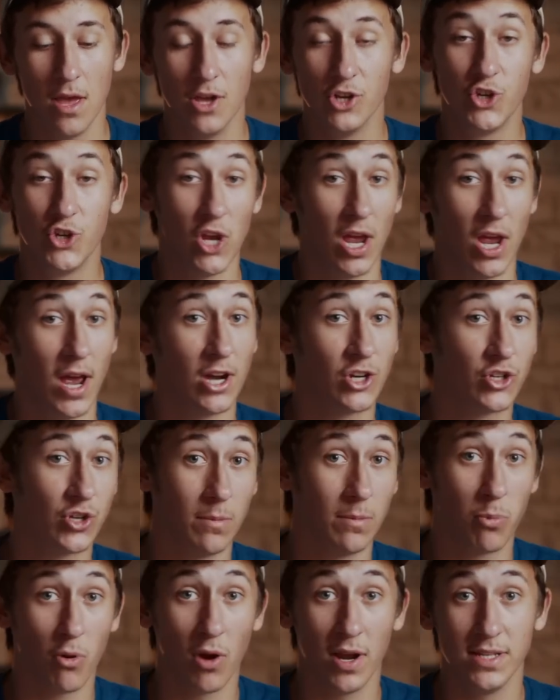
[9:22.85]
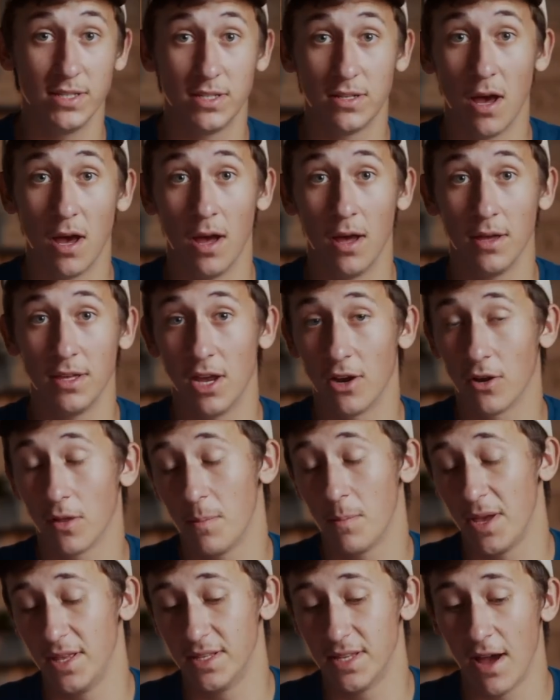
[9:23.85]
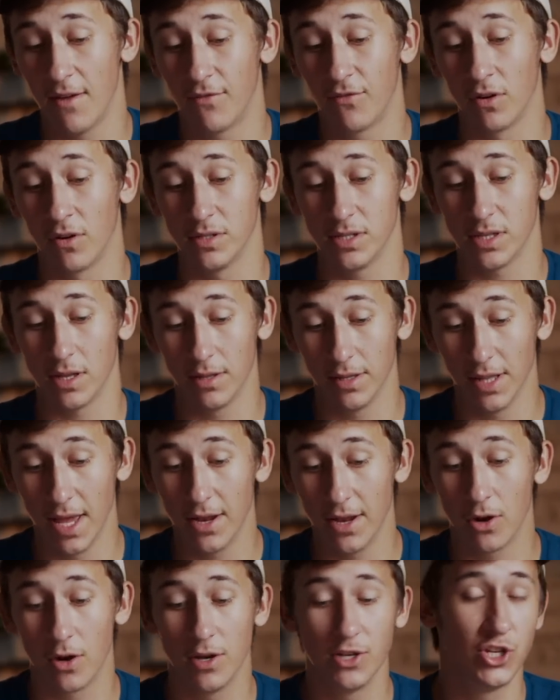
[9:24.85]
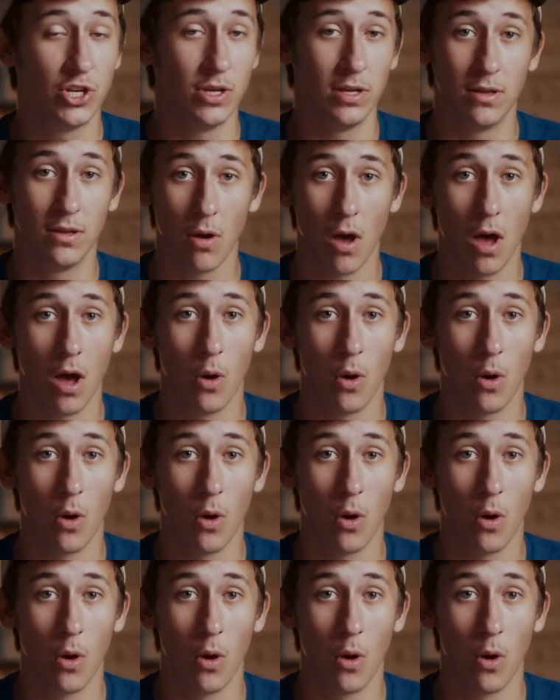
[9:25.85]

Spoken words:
She actually praised Yair Lapid's efforts later, and she